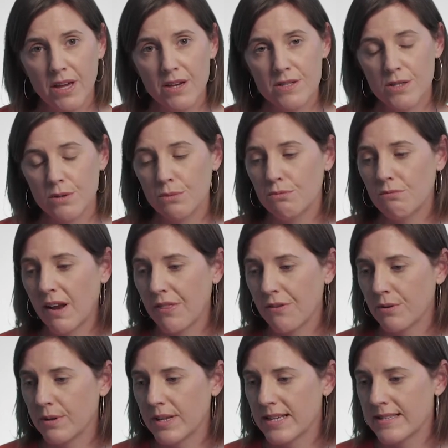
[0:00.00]
So we'll run
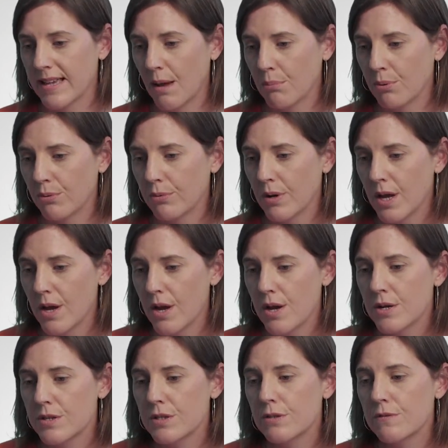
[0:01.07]
through an example.
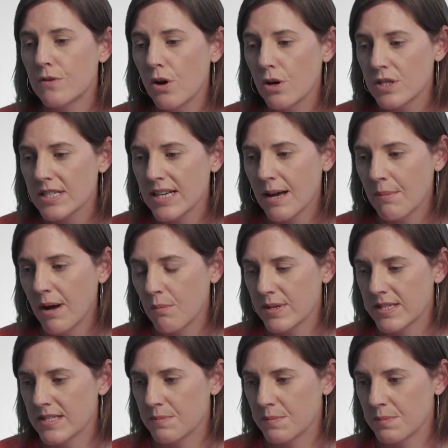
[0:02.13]
So you've got to come up
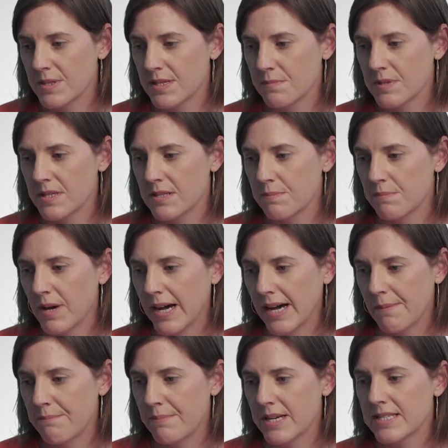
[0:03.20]
with some
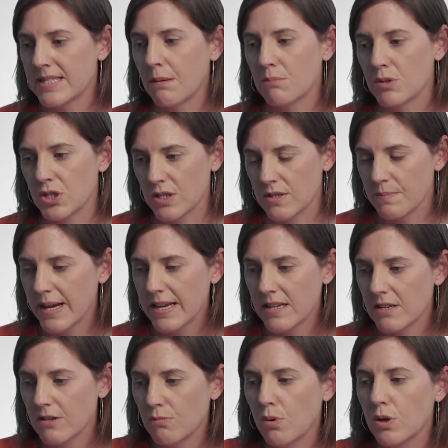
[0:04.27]
assumptions. But
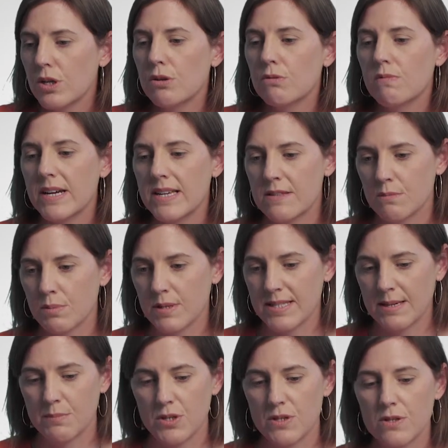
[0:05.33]
what are your reasonable
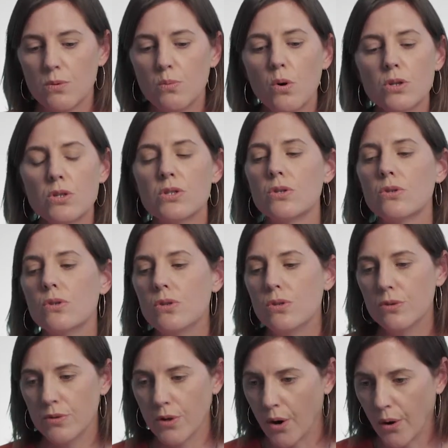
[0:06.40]
assumptions? So what do
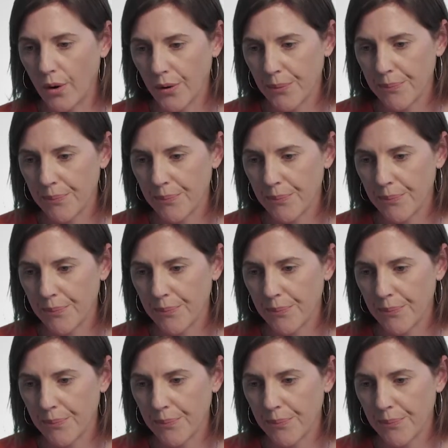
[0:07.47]
you know?